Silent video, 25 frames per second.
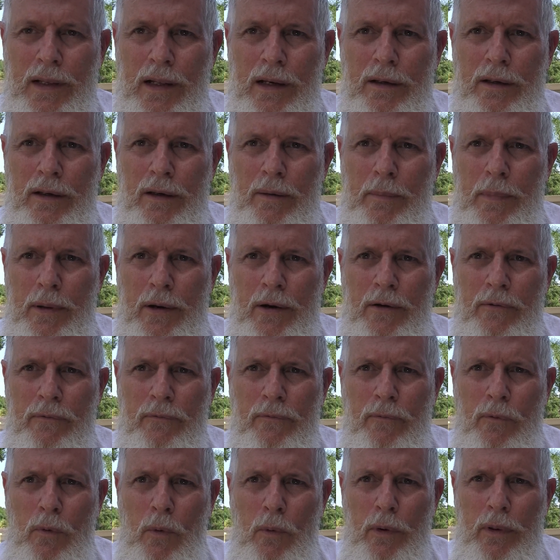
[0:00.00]
A little bit of
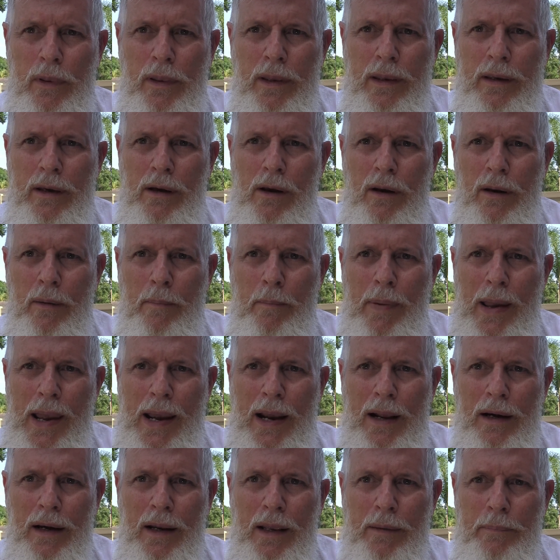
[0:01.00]
forward. They call it
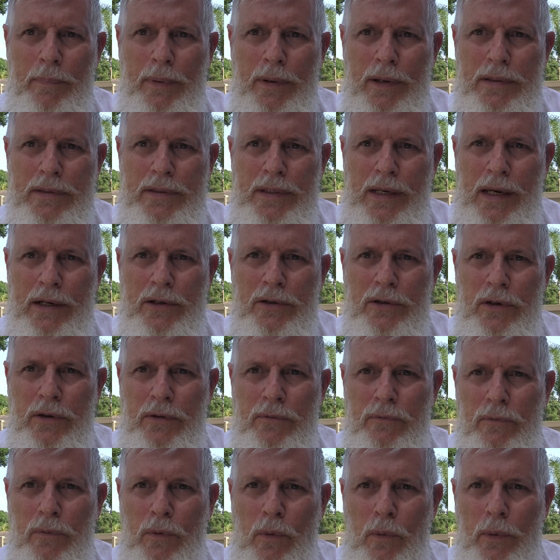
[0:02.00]
backlight, but it's actually
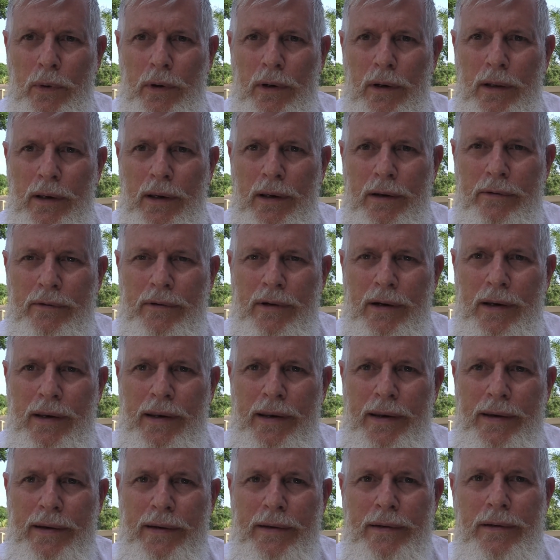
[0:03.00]
forward light,
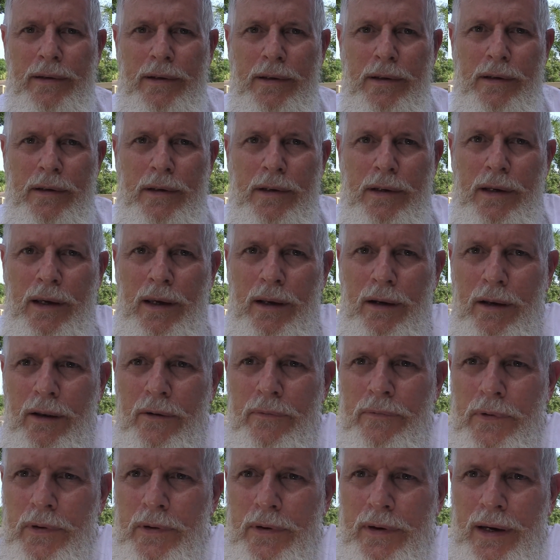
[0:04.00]
right? I
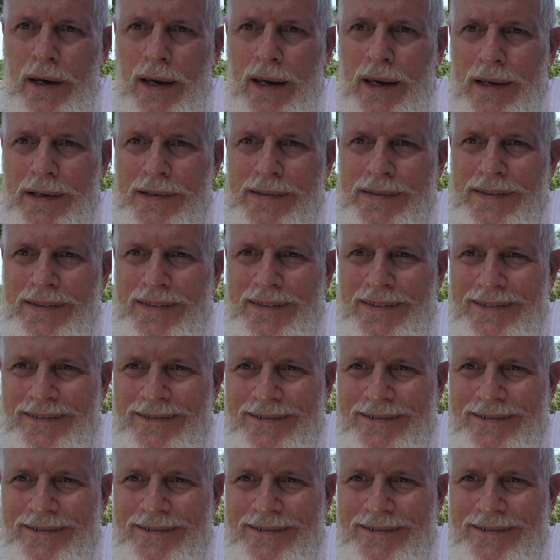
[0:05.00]
love you guys.